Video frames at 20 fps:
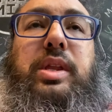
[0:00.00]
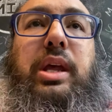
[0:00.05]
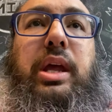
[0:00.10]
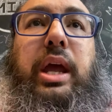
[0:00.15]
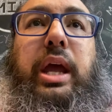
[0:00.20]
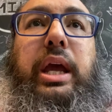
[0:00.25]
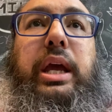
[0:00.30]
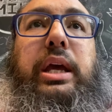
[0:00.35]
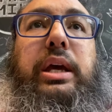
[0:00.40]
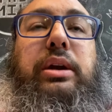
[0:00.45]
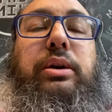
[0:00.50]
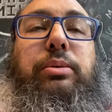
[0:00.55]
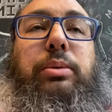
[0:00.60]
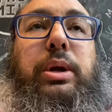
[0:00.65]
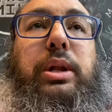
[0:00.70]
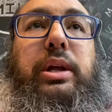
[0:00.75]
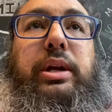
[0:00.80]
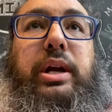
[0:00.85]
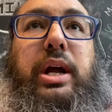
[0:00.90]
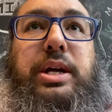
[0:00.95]
a
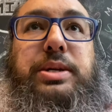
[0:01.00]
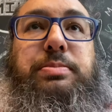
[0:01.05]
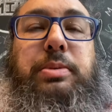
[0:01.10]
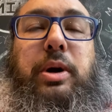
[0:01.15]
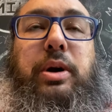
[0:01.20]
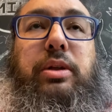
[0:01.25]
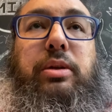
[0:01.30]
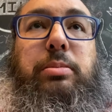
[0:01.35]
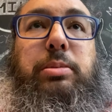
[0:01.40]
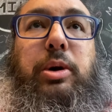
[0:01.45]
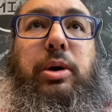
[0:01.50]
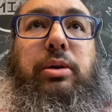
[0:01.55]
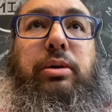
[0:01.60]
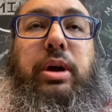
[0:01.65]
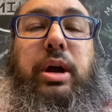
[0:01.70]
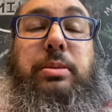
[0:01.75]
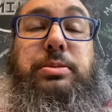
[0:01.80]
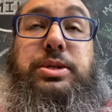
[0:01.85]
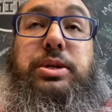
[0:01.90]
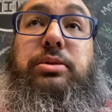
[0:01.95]
really nice part of the
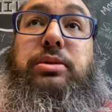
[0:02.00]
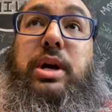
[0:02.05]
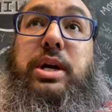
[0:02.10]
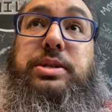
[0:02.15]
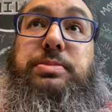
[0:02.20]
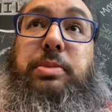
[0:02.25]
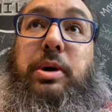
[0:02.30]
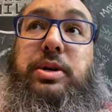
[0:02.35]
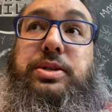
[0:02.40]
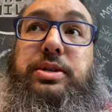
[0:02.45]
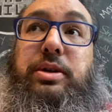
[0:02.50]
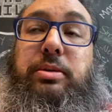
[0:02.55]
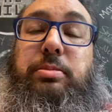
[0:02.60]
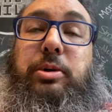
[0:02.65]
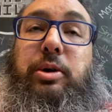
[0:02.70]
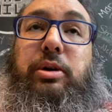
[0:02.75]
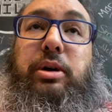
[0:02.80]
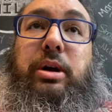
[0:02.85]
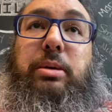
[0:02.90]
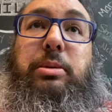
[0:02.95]
program, 2 nice parts of the
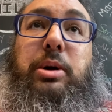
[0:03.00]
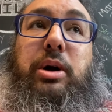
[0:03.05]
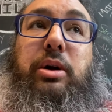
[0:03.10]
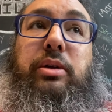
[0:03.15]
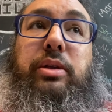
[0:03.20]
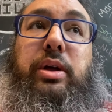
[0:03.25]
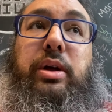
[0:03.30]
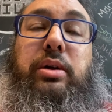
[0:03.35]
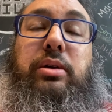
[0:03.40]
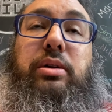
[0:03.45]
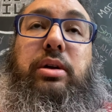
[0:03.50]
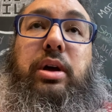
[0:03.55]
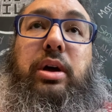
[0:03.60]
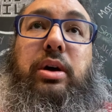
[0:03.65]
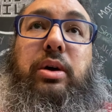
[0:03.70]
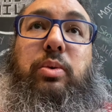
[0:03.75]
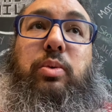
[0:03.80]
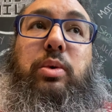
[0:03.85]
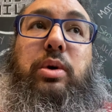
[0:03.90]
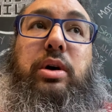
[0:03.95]
program are
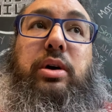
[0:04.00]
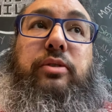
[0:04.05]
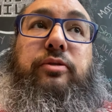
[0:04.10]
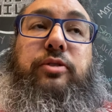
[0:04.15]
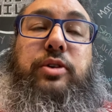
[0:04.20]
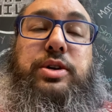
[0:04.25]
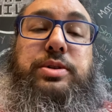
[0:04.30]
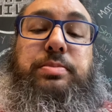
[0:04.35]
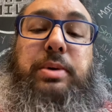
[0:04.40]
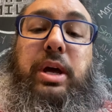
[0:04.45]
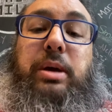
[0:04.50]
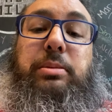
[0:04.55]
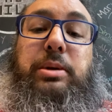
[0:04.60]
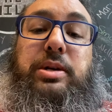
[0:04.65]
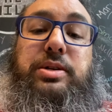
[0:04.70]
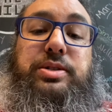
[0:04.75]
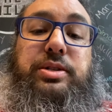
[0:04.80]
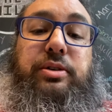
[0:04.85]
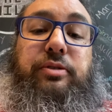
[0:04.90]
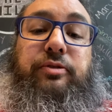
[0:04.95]
that one, first payment
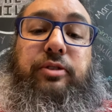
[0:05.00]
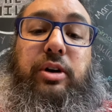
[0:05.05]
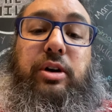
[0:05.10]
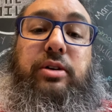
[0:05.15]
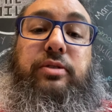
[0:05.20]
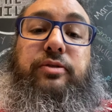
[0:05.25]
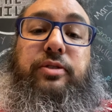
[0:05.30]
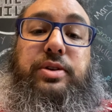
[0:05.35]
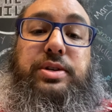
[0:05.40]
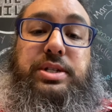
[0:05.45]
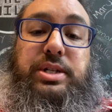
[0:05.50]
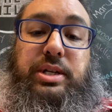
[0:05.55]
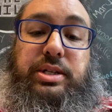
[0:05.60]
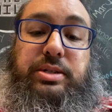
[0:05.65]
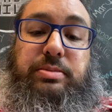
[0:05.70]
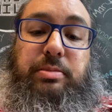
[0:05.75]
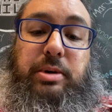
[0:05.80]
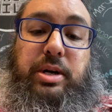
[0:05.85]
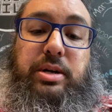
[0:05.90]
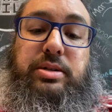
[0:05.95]
is deferred for
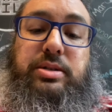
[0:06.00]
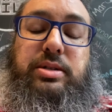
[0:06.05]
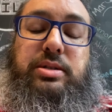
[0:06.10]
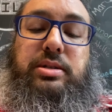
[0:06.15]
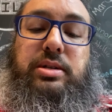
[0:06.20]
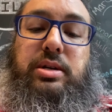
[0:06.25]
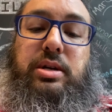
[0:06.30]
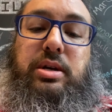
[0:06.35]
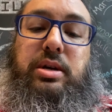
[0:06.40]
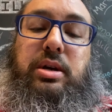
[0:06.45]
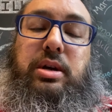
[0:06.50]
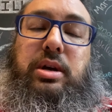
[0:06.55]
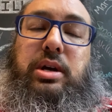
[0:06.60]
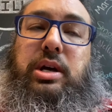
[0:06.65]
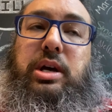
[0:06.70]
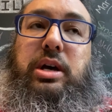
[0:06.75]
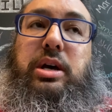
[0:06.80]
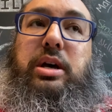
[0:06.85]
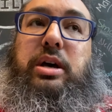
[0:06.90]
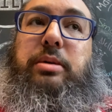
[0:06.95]
6 months.
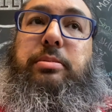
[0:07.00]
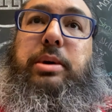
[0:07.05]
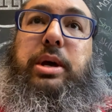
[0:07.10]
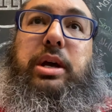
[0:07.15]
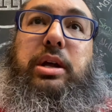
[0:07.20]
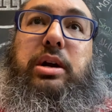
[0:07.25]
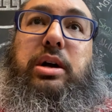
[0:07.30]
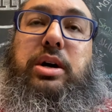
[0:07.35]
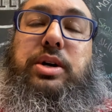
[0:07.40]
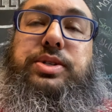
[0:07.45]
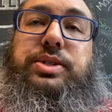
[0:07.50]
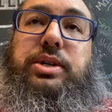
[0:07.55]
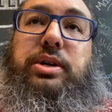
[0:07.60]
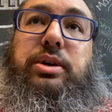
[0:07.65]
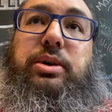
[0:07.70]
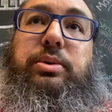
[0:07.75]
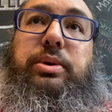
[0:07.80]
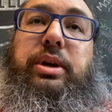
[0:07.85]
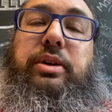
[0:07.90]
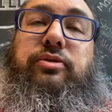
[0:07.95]
And
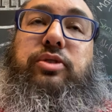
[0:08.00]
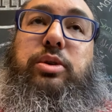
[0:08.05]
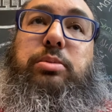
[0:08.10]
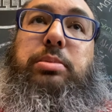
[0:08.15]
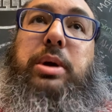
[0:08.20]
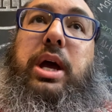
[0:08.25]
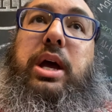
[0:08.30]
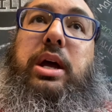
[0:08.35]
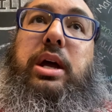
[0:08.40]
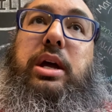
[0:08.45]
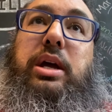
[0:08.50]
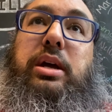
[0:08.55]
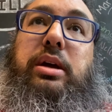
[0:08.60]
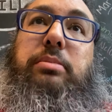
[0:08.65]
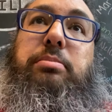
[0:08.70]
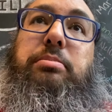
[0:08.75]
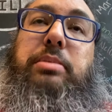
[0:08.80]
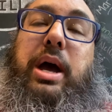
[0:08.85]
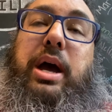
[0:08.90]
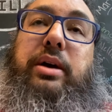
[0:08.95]
also, if you pay
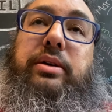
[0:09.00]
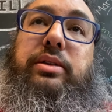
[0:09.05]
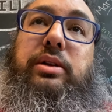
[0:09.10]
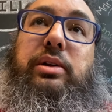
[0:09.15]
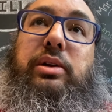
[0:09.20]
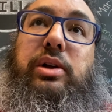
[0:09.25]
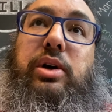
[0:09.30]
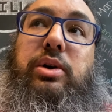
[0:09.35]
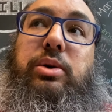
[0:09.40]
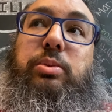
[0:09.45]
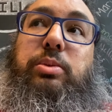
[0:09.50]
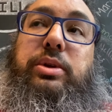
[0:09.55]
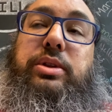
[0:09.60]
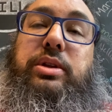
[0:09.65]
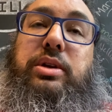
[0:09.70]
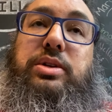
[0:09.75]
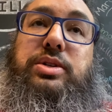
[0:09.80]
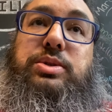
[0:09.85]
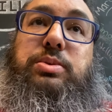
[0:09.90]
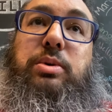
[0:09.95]
back the loan
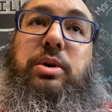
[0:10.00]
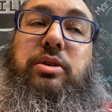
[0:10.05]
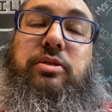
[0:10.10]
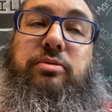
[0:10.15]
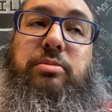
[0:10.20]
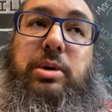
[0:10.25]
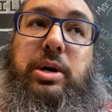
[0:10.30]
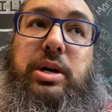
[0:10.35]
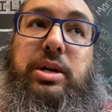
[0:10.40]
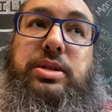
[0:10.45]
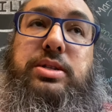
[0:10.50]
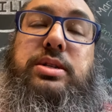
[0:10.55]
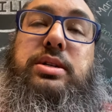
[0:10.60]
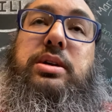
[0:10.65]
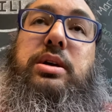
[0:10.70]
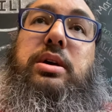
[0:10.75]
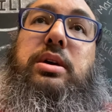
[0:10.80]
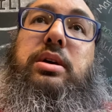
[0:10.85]
within 12 months,